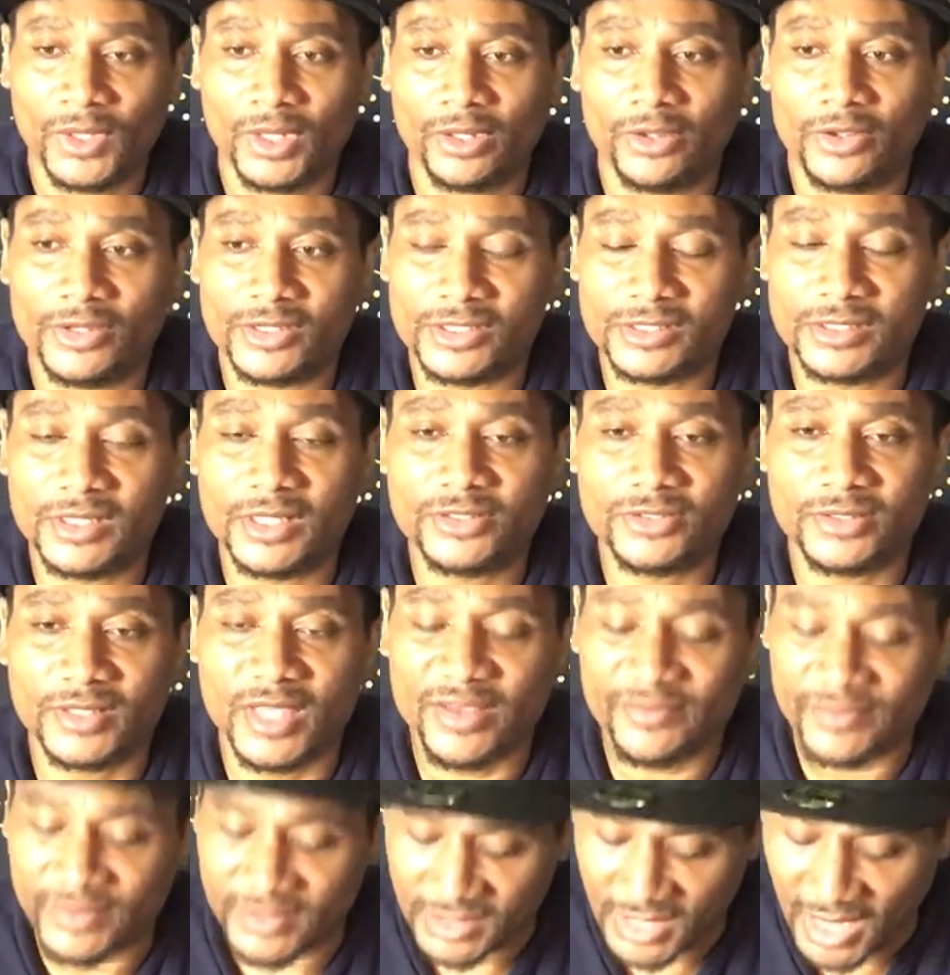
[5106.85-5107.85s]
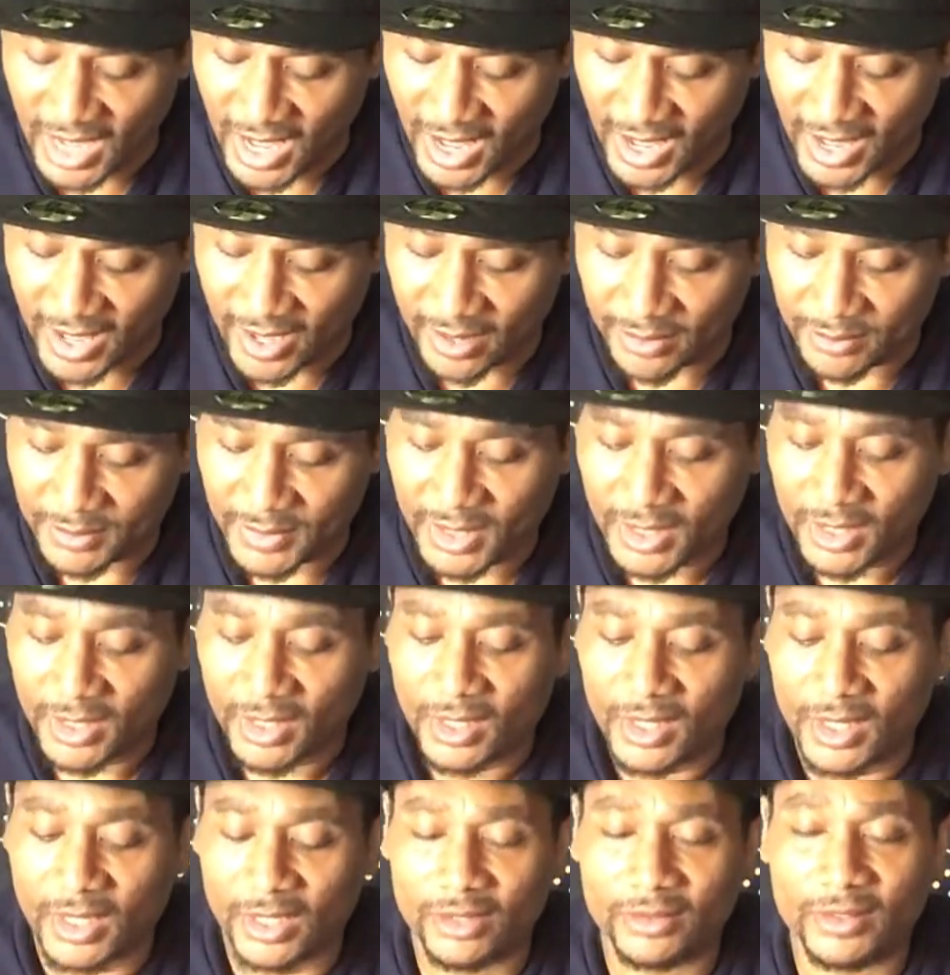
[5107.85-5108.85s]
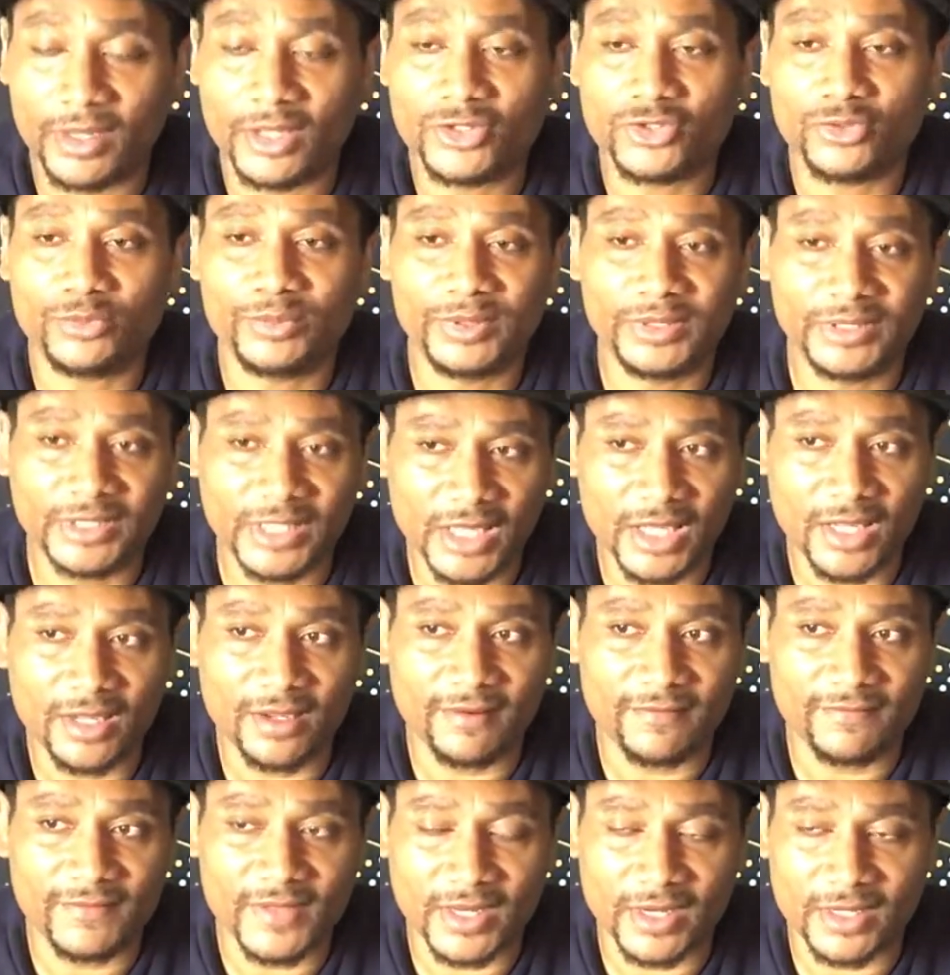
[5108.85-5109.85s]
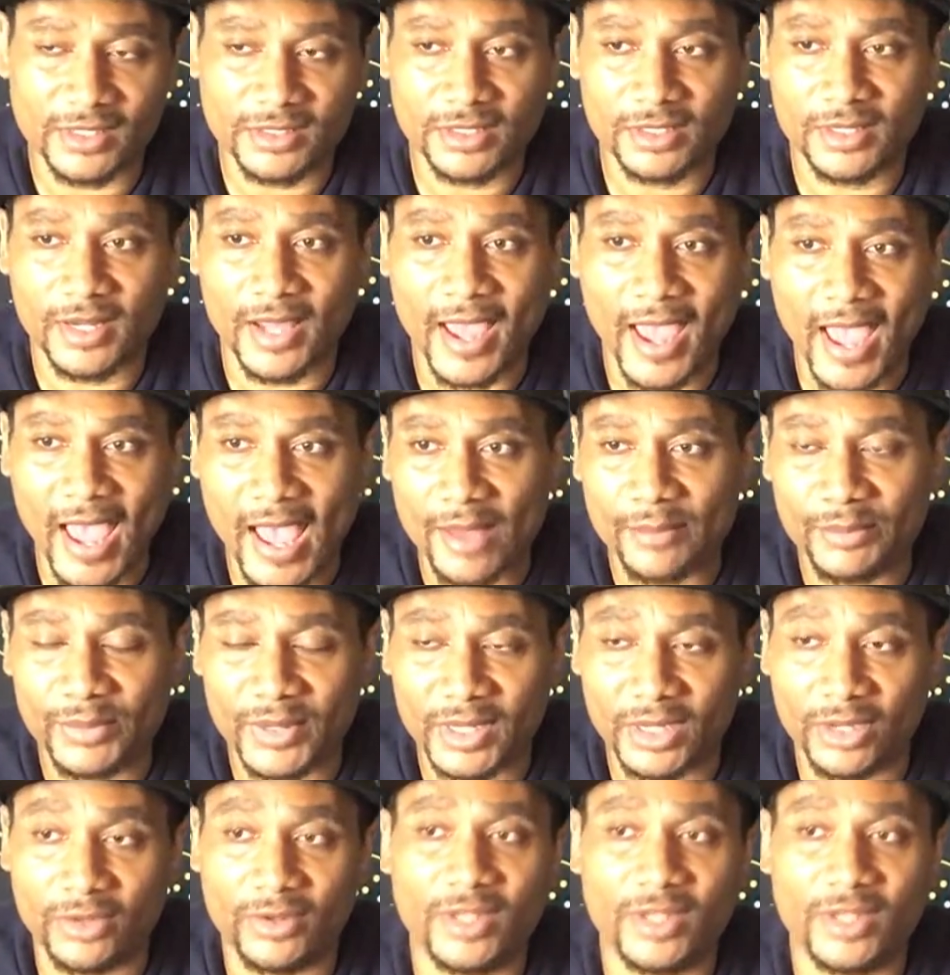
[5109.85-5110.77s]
You just need to give it time and you need to believe that it's going to happen.